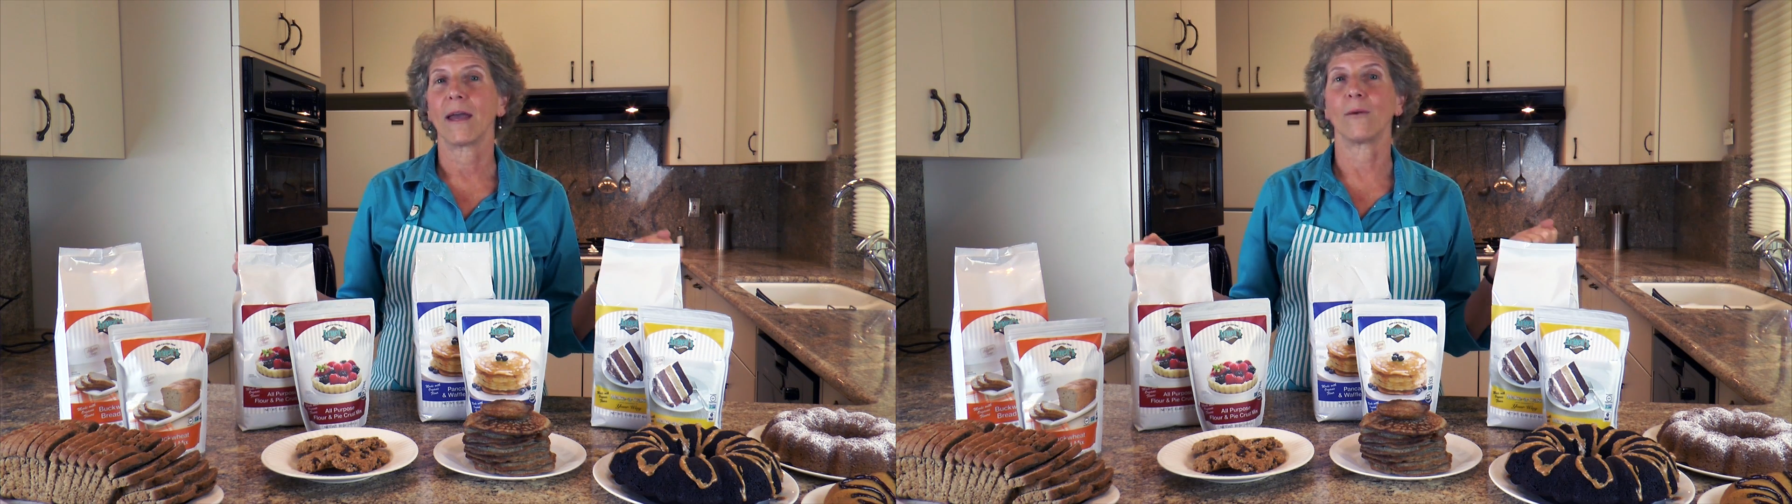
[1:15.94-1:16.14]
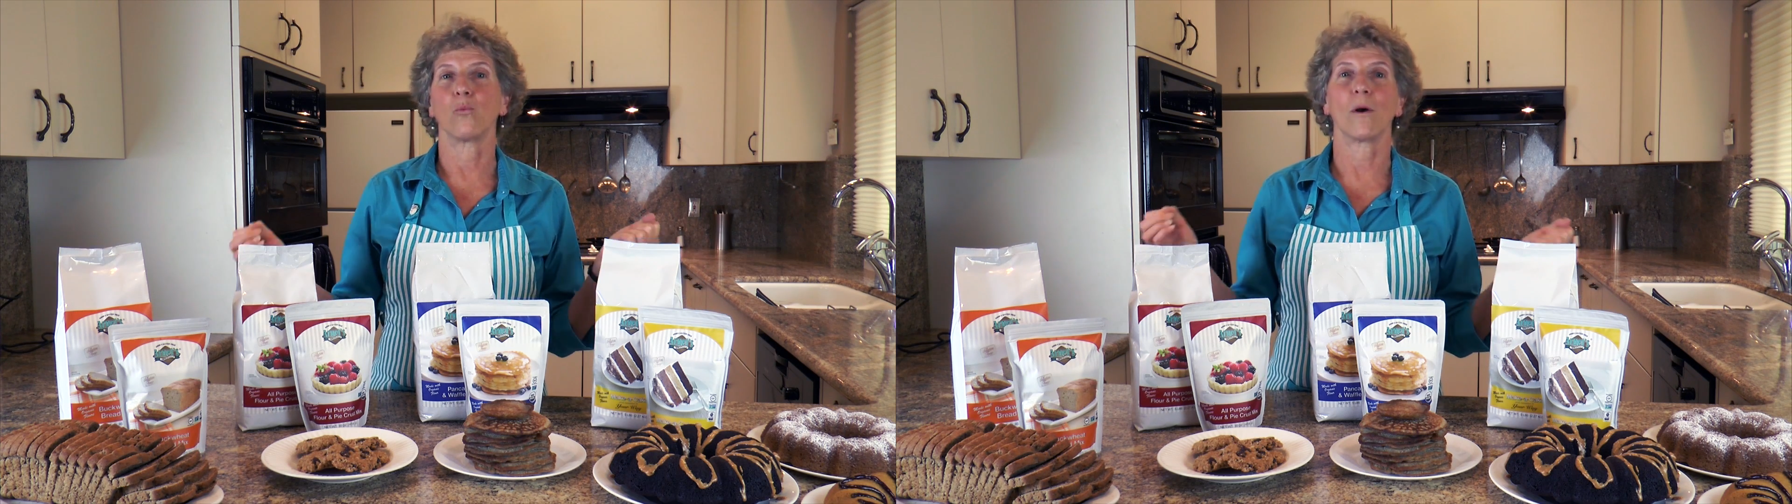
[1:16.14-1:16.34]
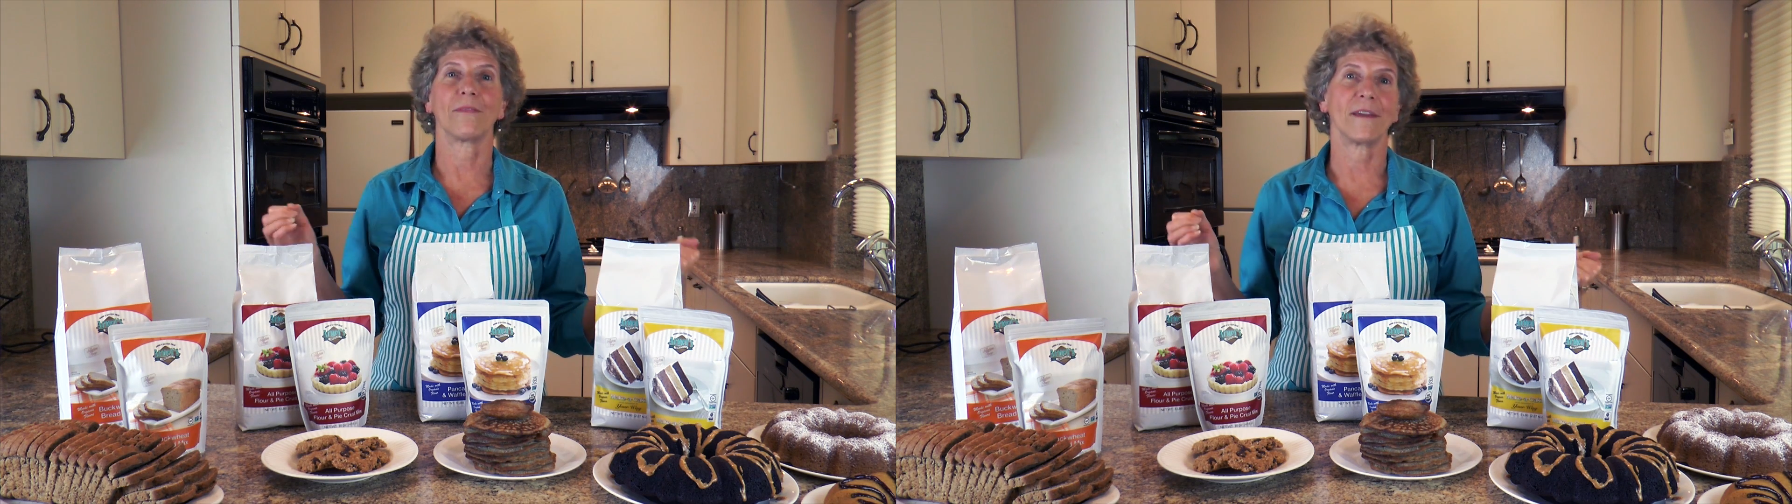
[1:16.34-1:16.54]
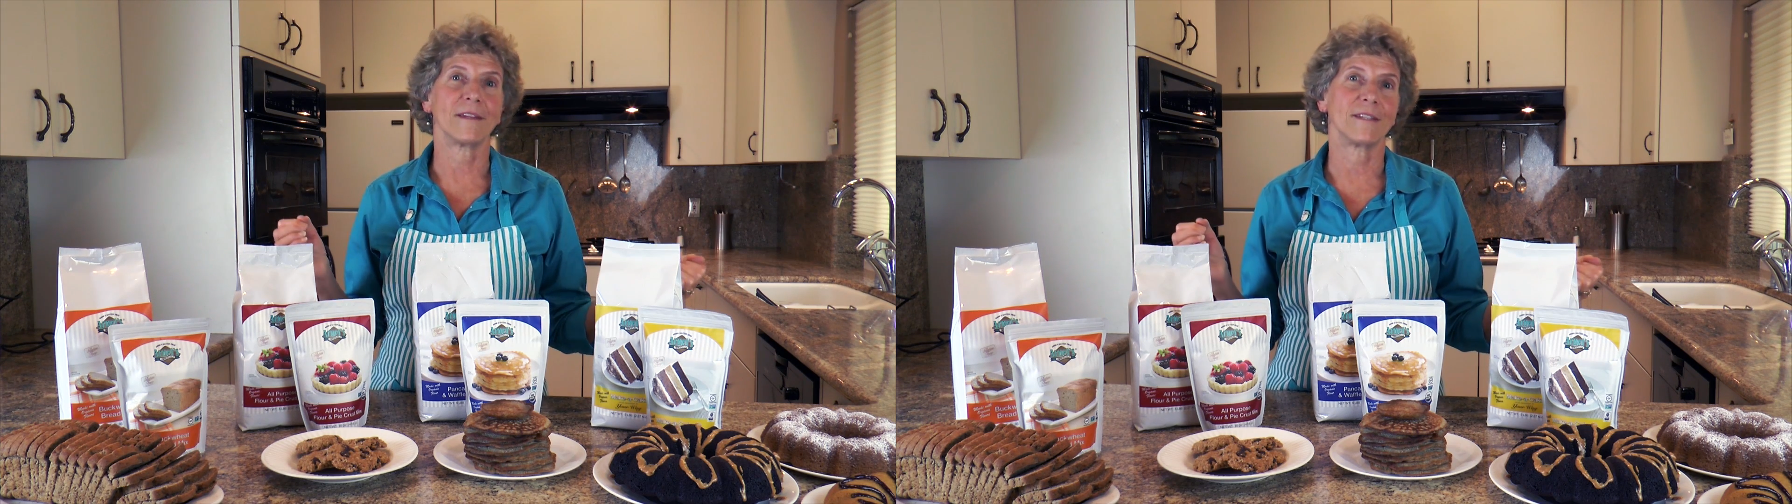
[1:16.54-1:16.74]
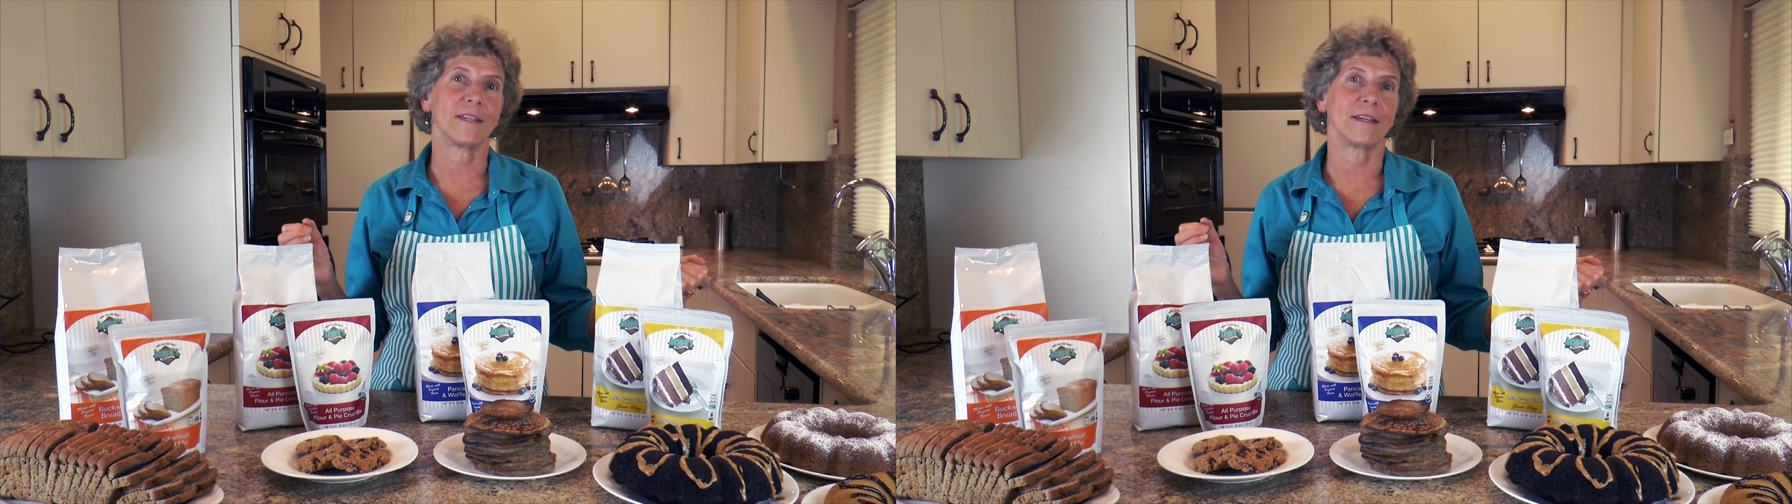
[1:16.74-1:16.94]
and what they
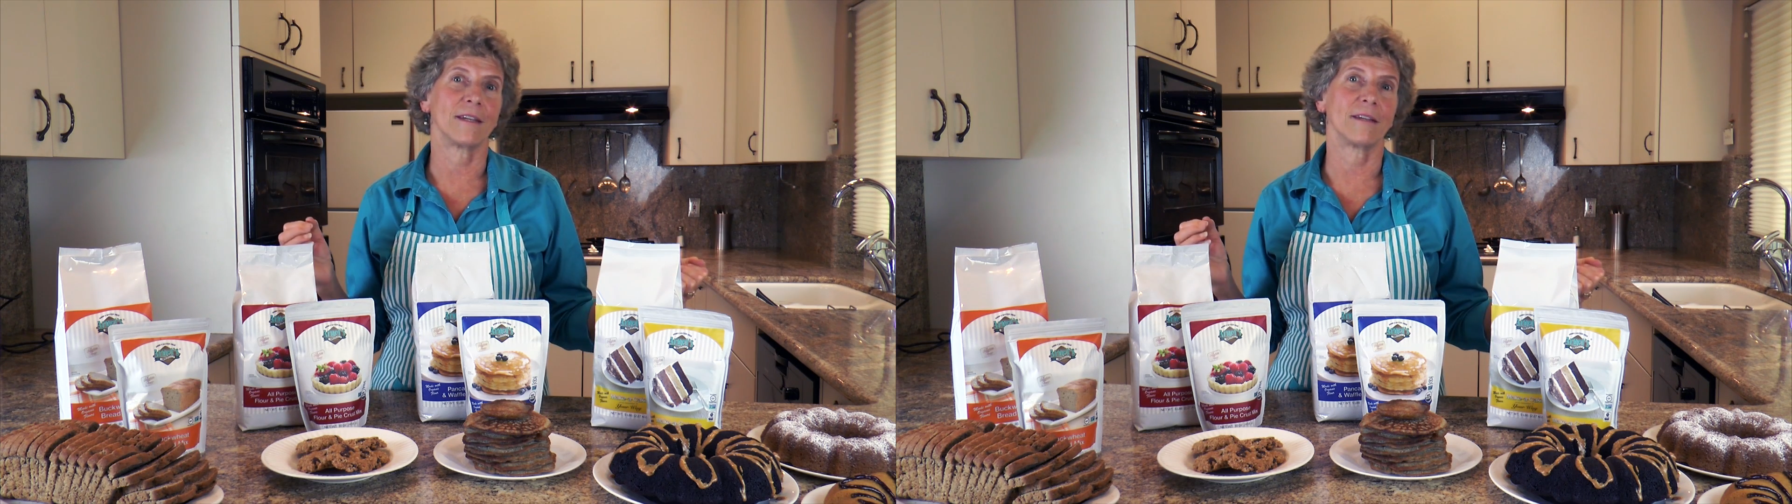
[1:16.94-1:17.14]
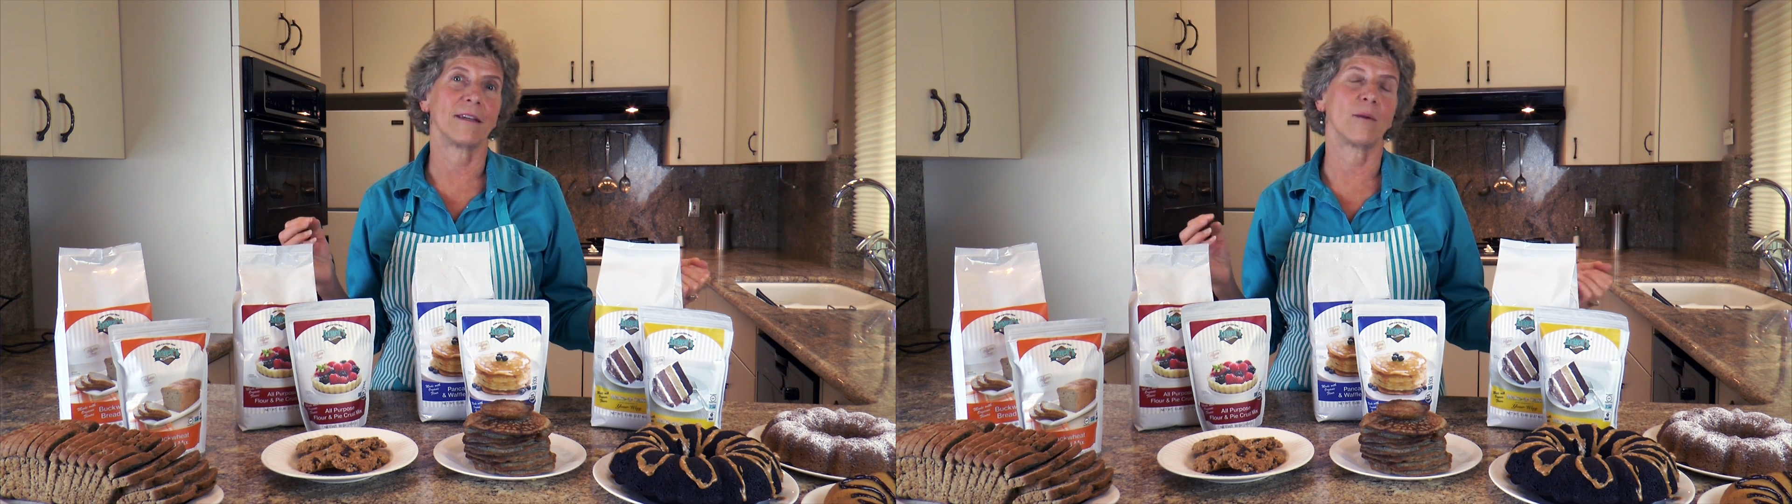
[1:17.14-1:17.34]
did,